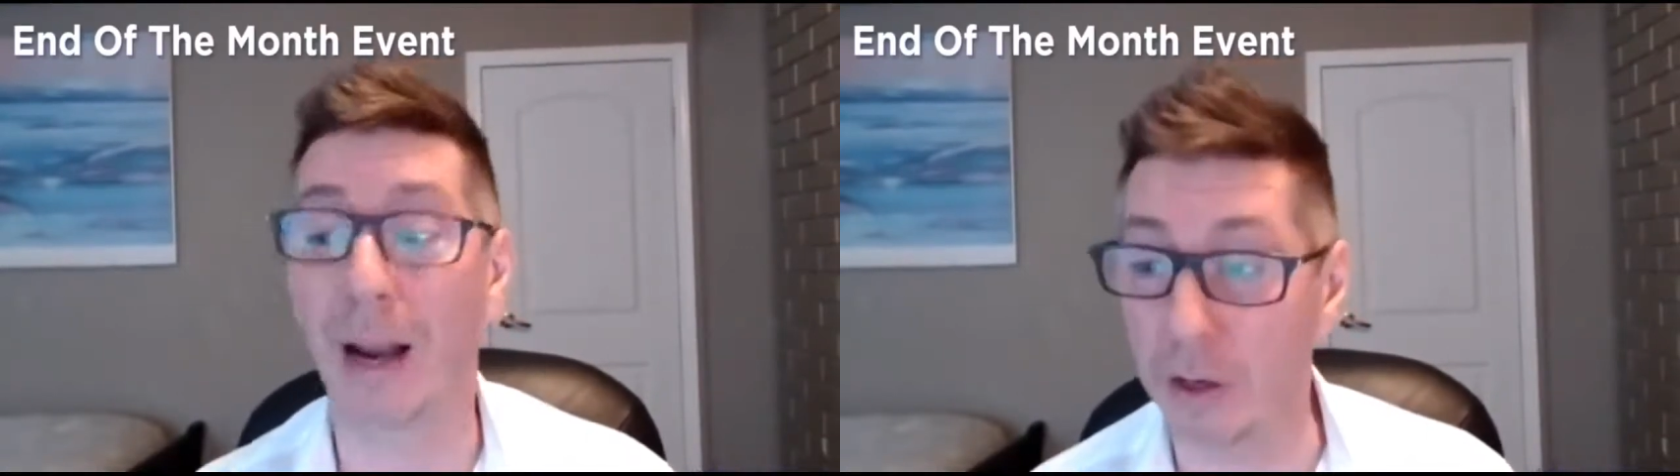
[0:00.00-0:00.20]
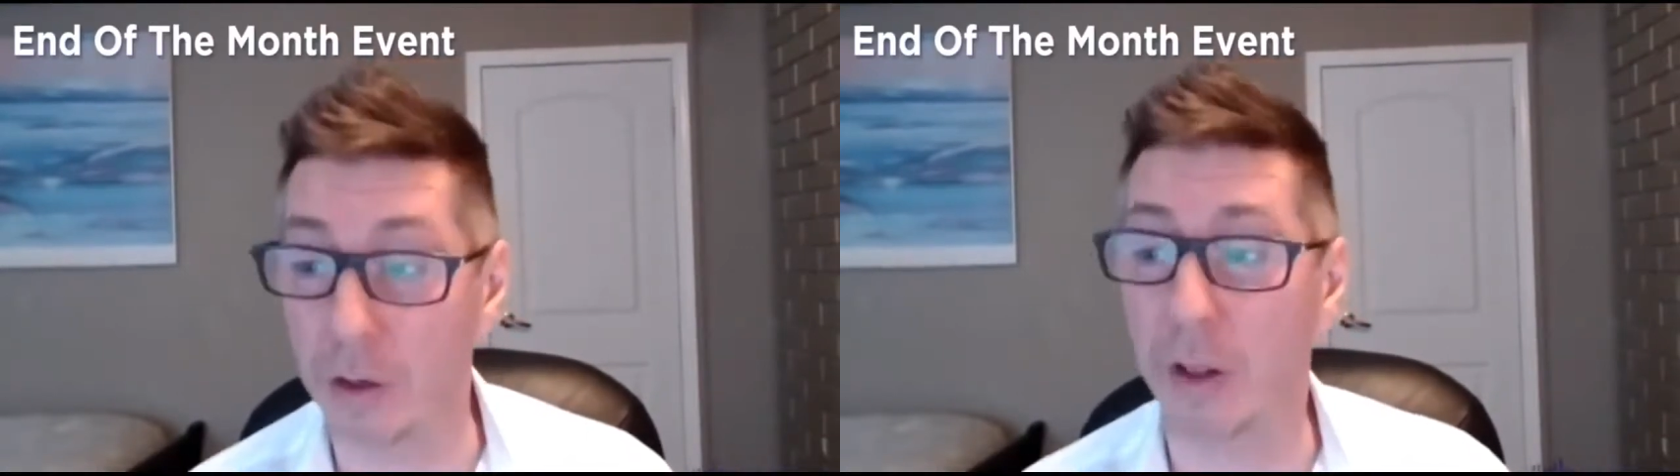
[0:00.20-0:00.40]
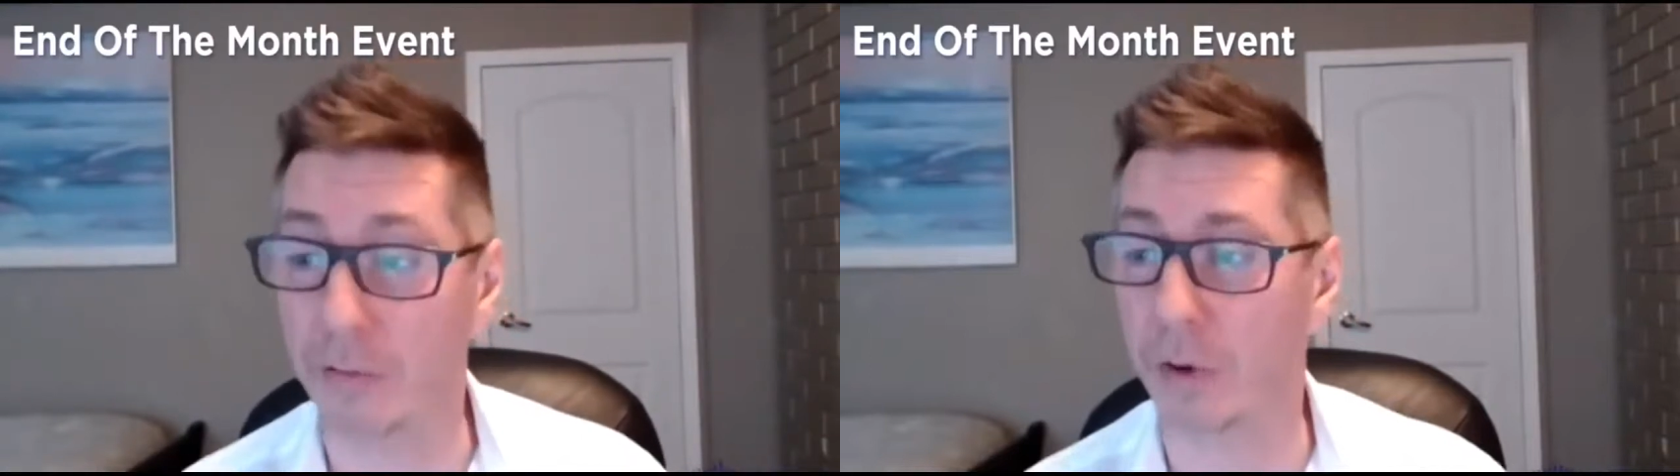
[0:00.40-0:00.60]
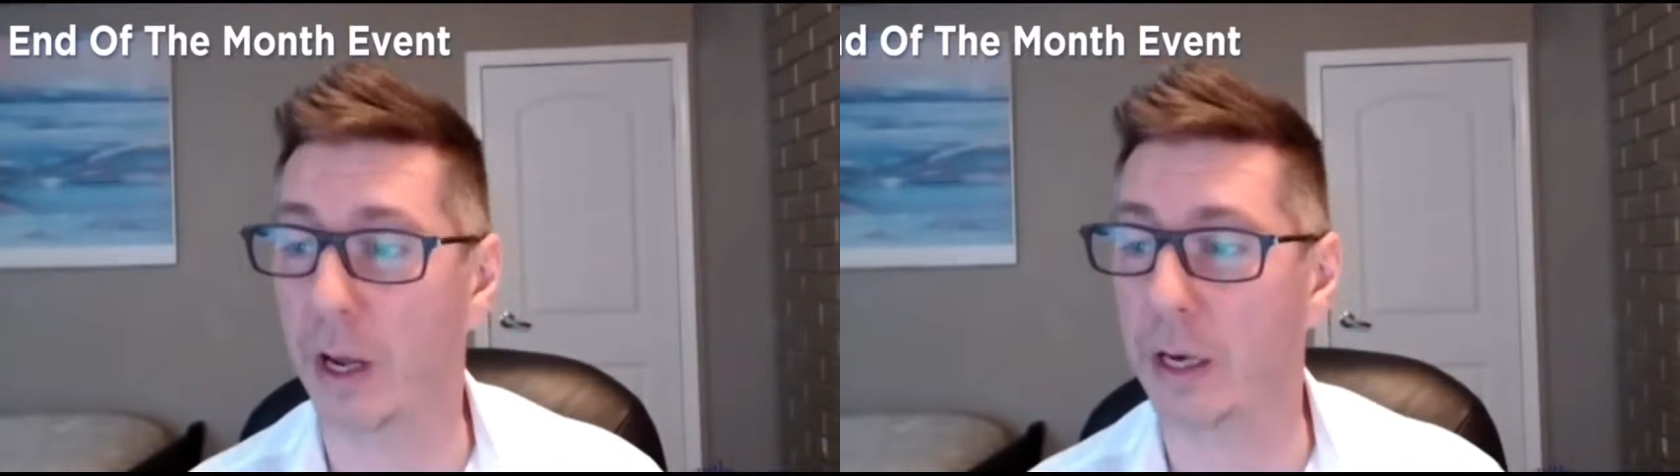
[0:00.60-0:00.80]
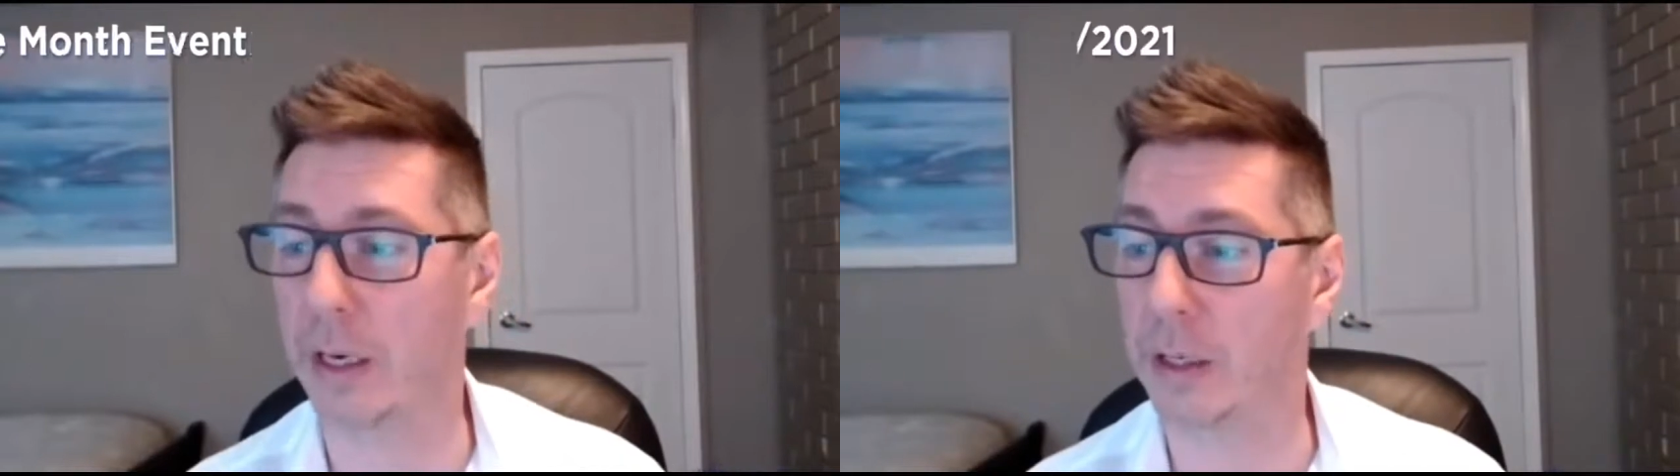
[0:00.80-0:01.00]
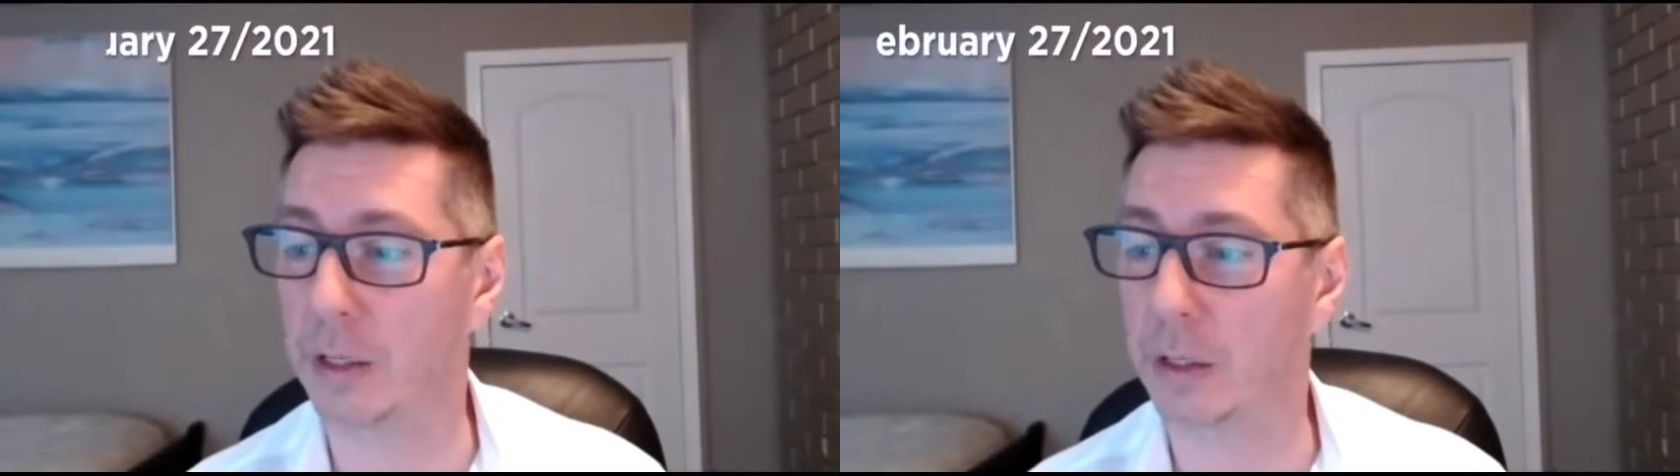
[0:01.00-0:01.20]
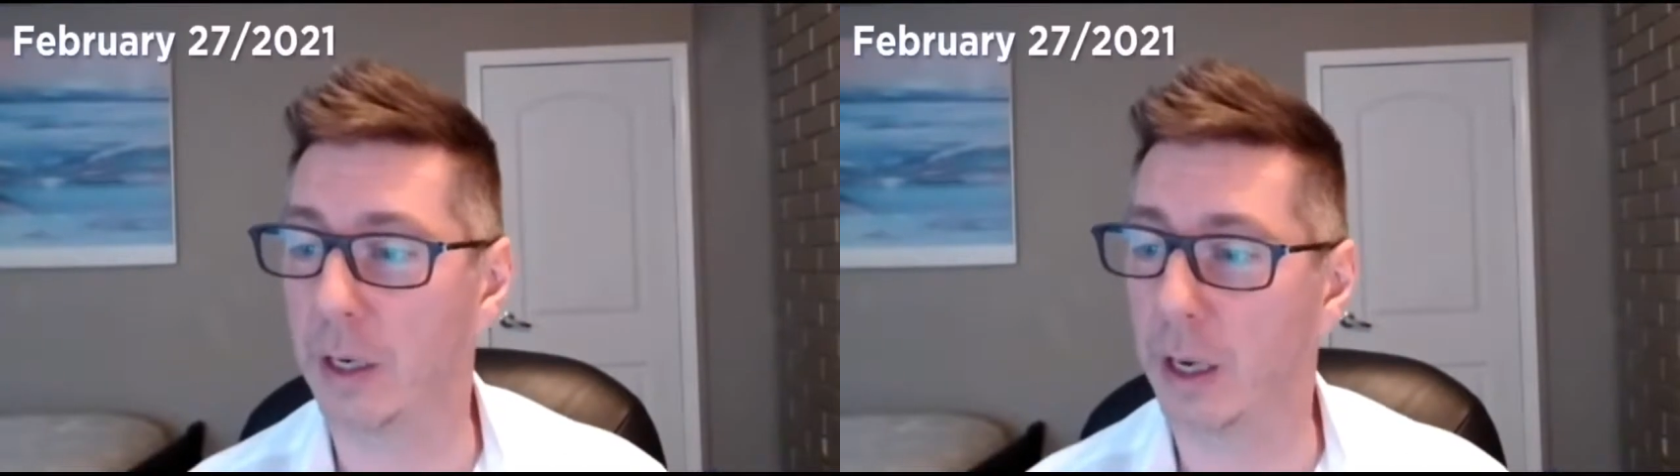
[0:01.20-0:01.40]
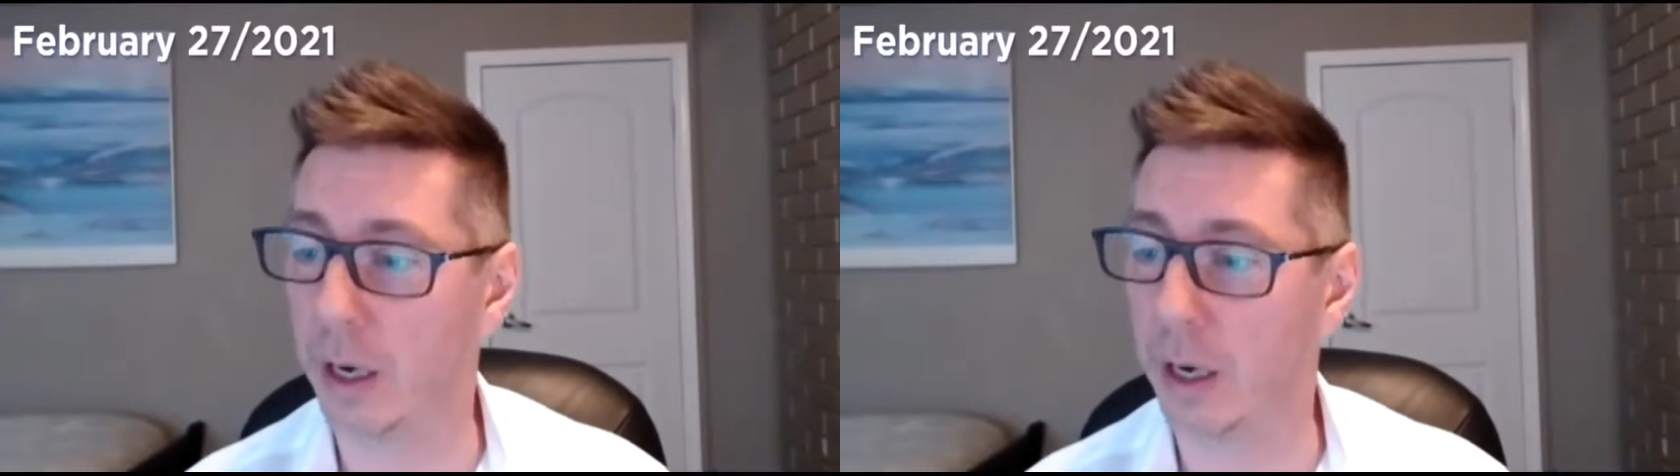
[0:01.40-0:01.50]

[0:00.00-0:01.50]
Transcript: I can do that for 90 days.